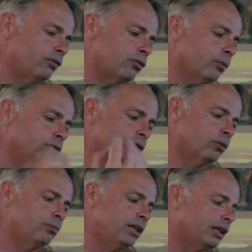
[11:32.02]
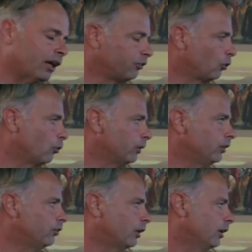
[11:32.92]
From the big
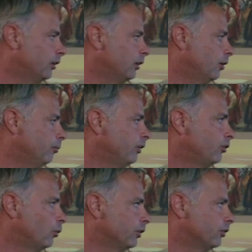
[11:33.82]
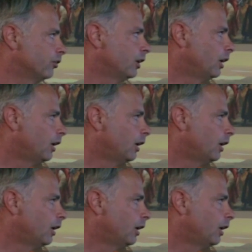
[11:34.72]
asteroids and meteorites.